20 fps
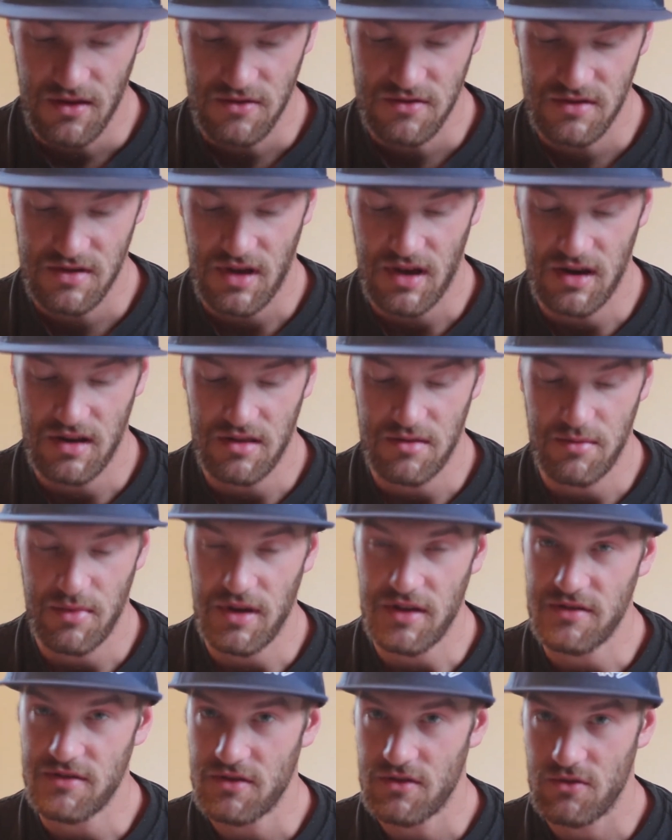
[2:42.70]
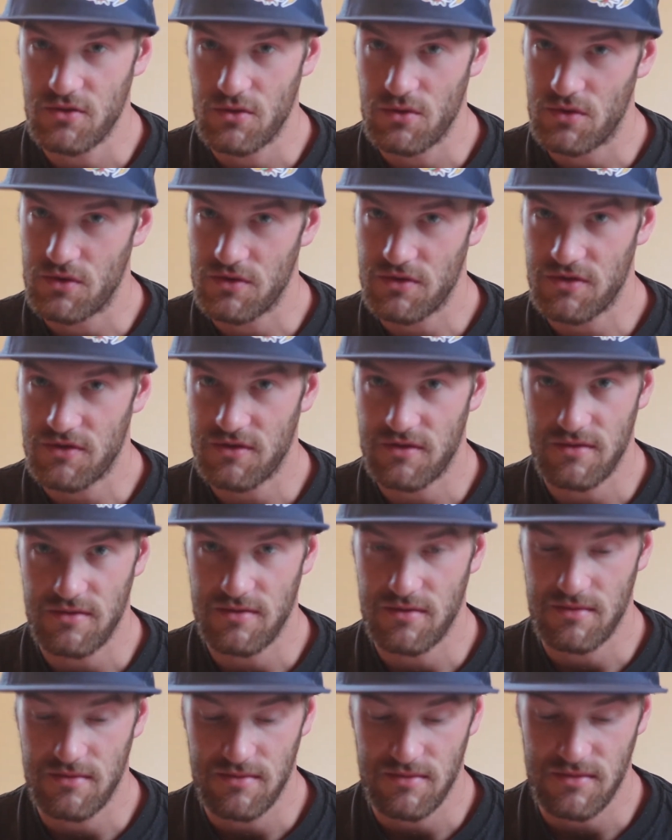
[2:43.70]
are kind of the basic rules
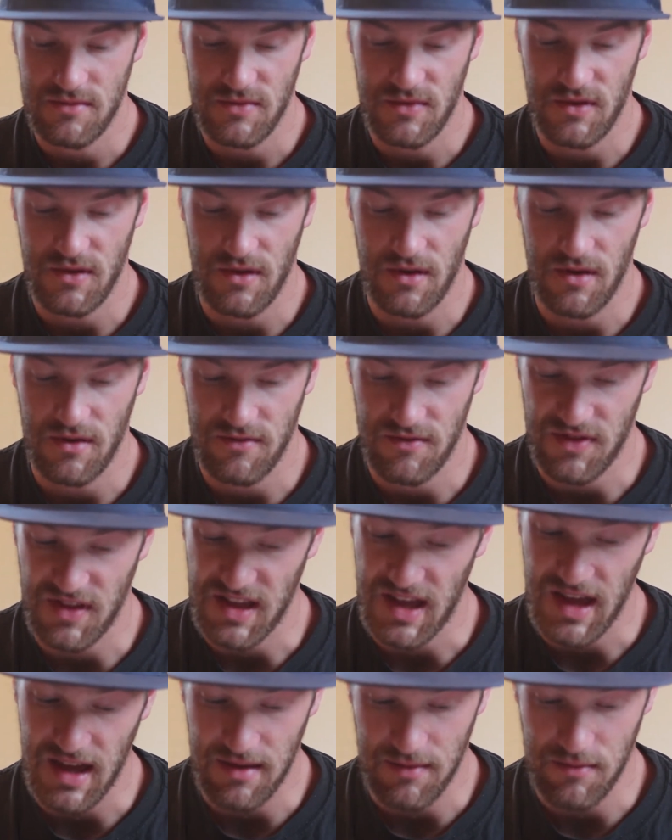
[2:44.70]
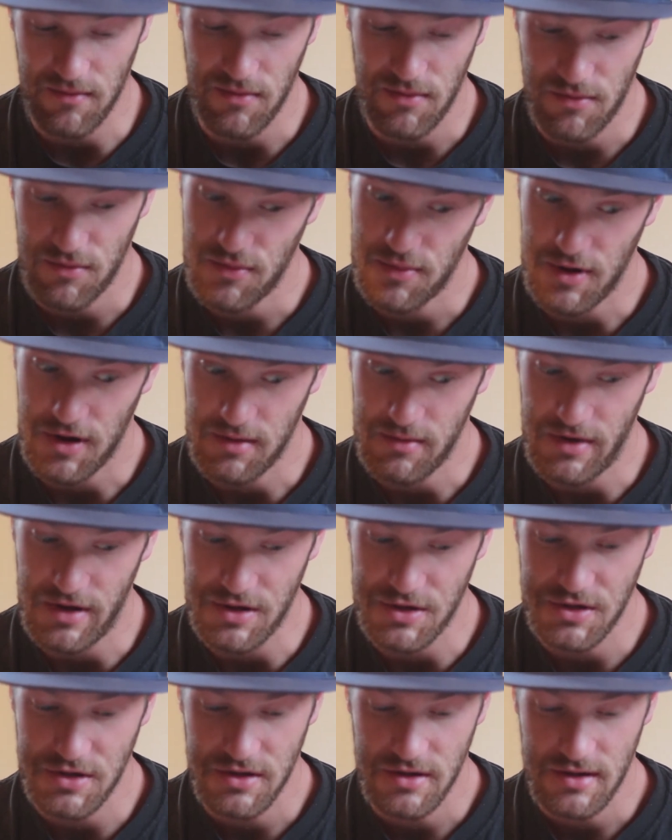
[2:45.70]
of the game, pretty
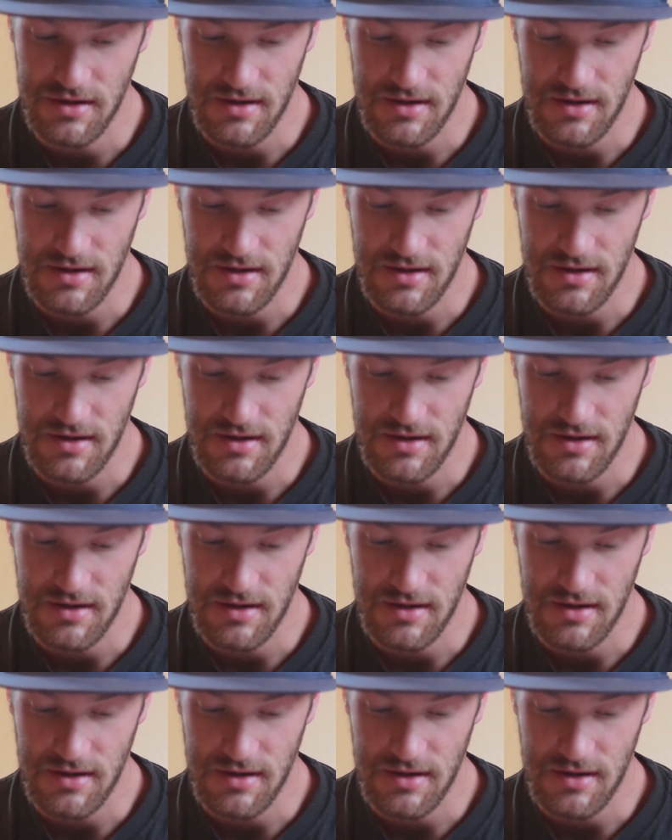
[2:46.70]
much.